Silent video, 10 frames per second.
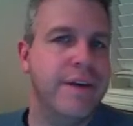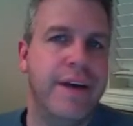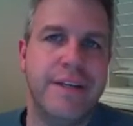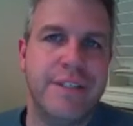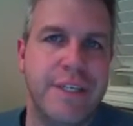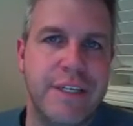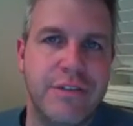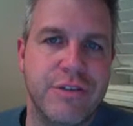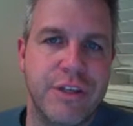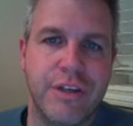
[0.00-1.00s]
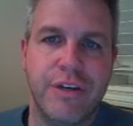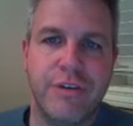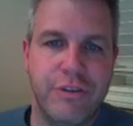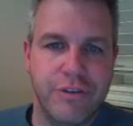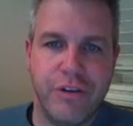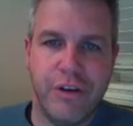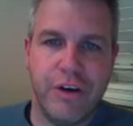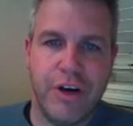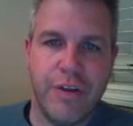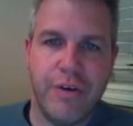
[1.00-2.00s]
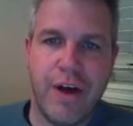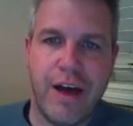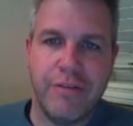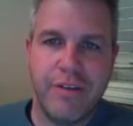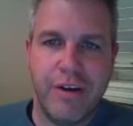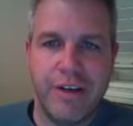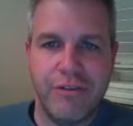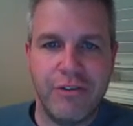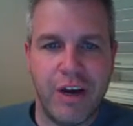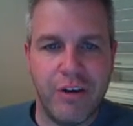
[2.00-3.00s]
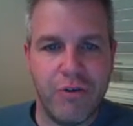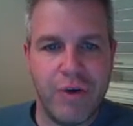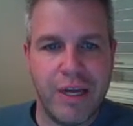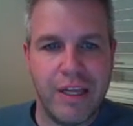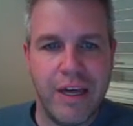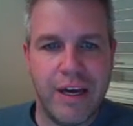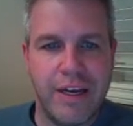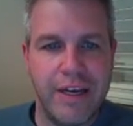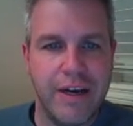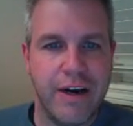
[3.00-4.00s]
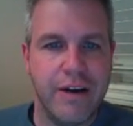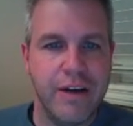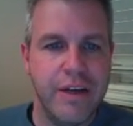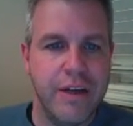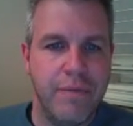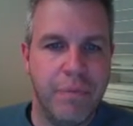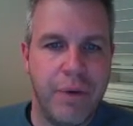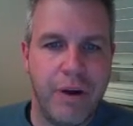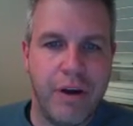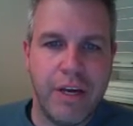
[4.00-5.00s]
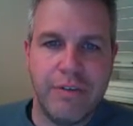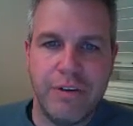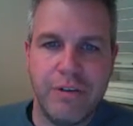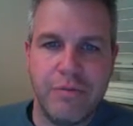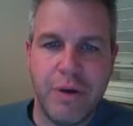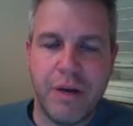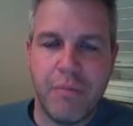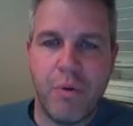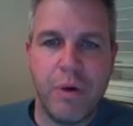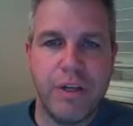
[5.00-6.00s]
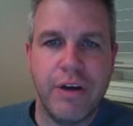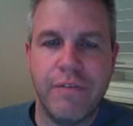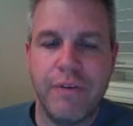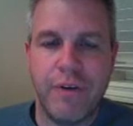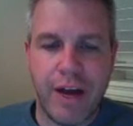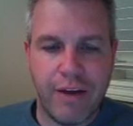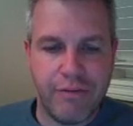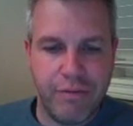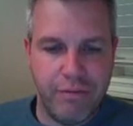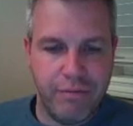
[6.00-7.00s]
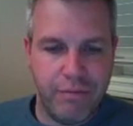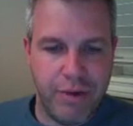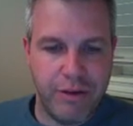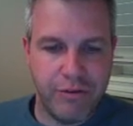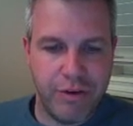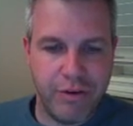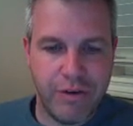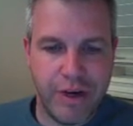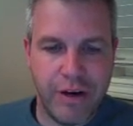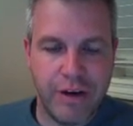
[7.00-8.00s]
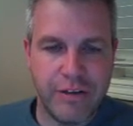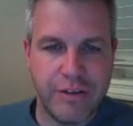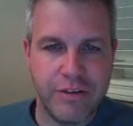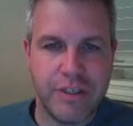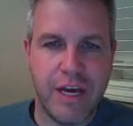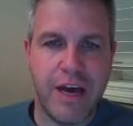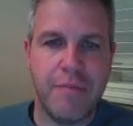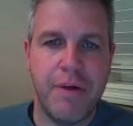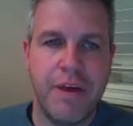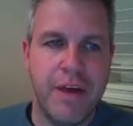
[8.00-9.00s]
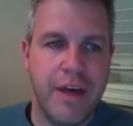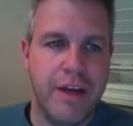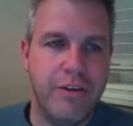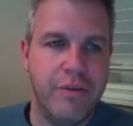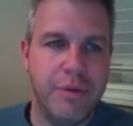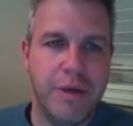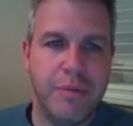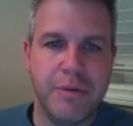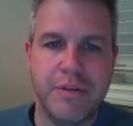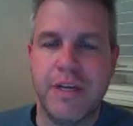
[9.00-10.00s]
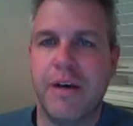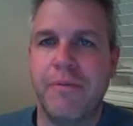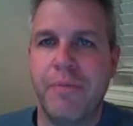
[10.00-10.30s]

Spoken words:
That's the easiest thing to do. You just look on the graph. Now I didn't draw a great line here, but all you have to do is pick a point off the graph, measure it over here at a certain time, and you'll be able to tell.